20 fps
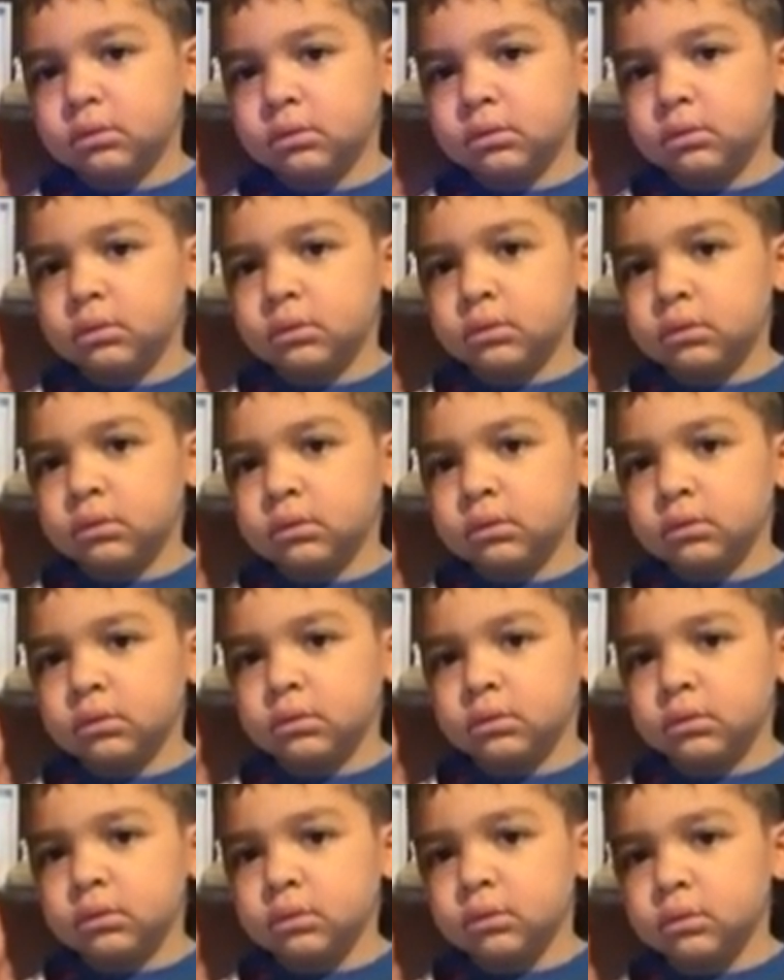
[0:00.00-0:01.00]

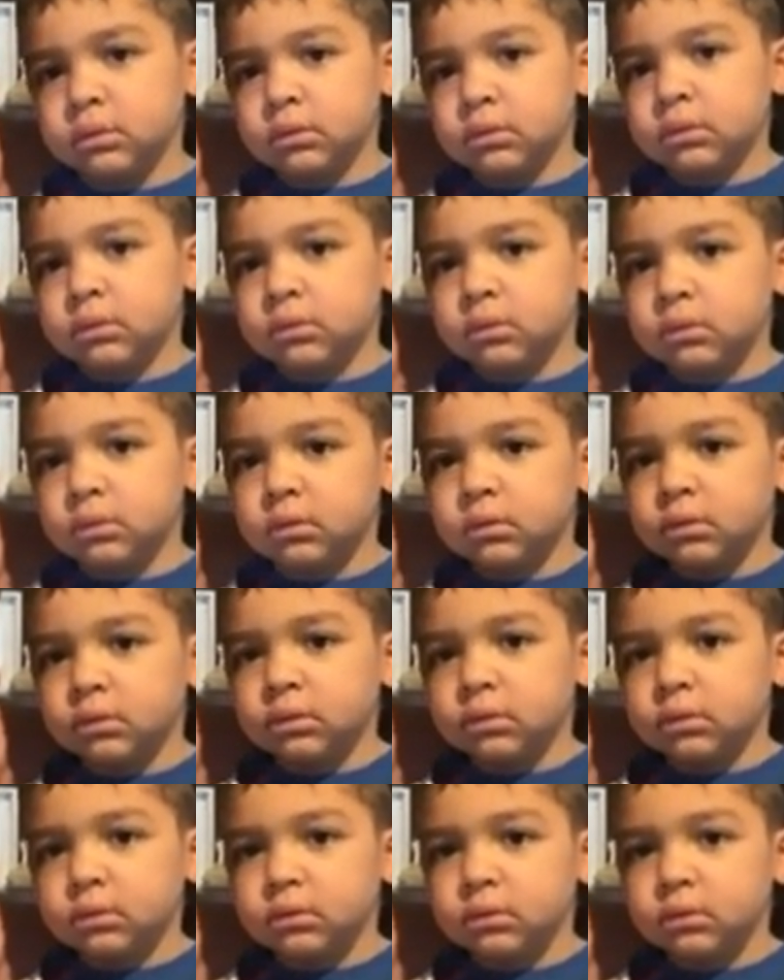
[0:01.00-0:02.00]

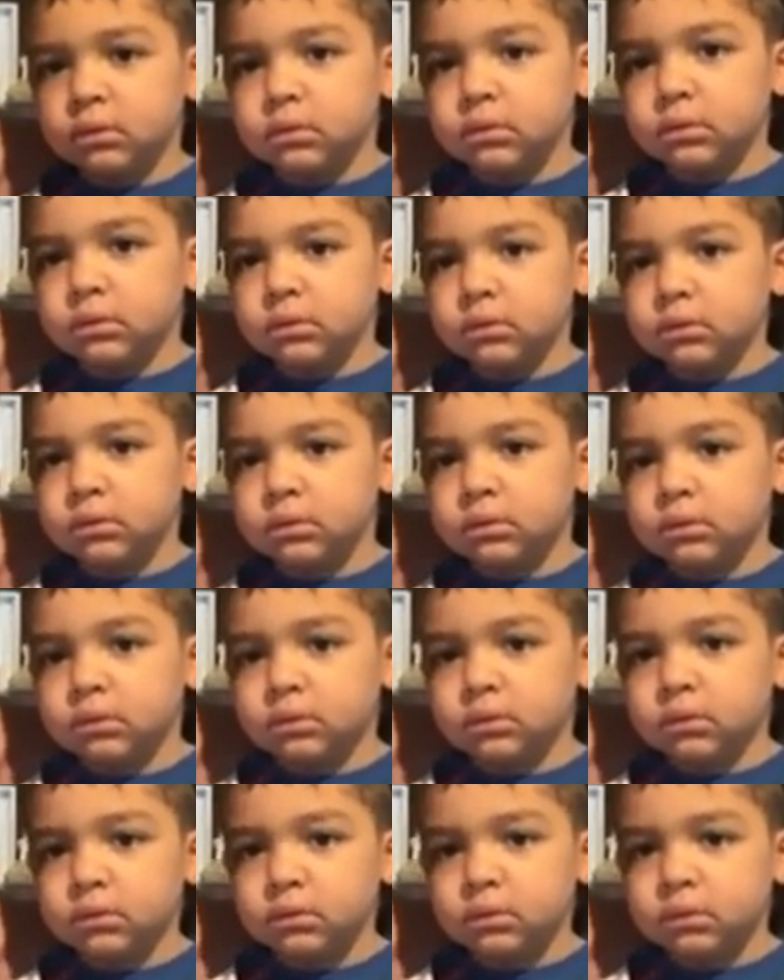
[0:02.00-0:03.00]

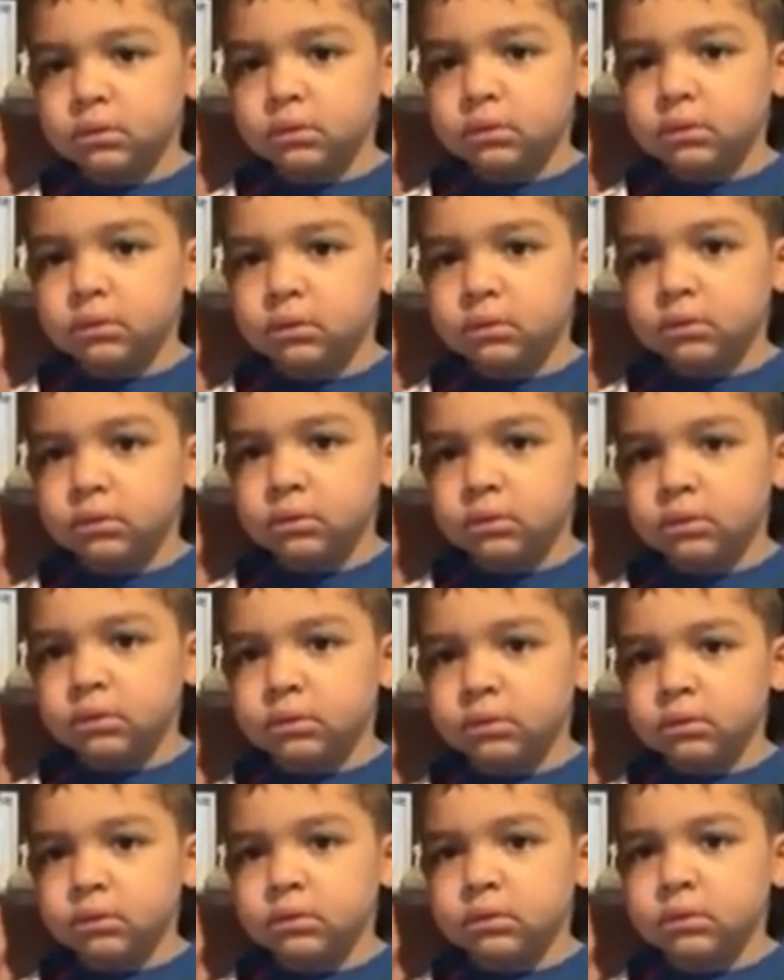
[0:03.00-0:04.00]

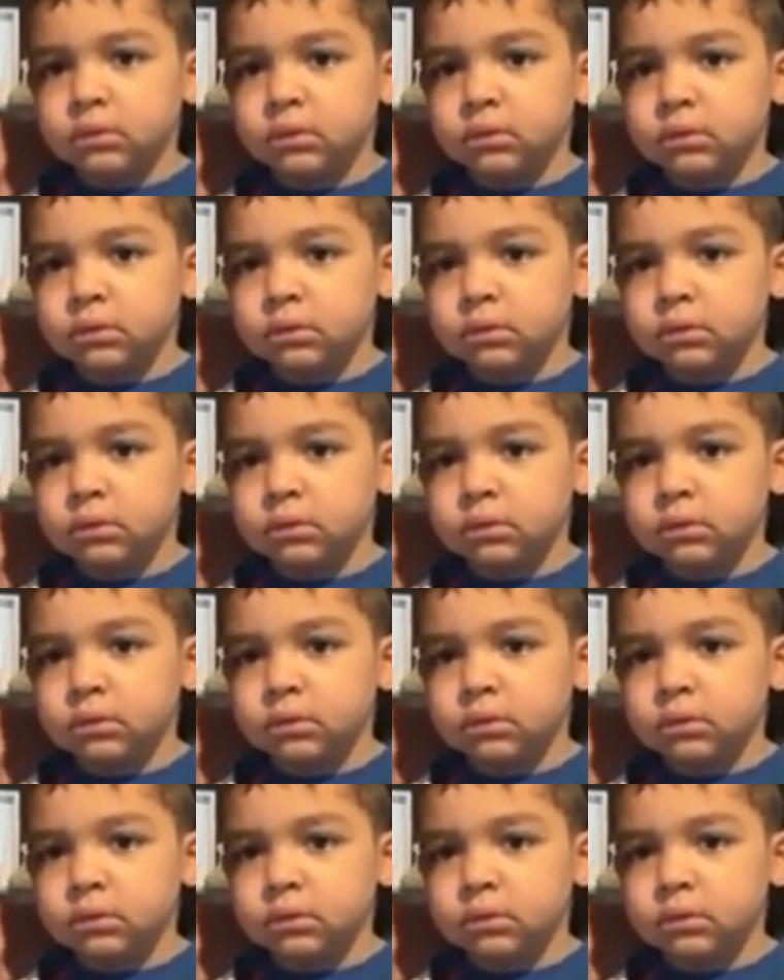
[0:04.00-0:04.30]
[no speech]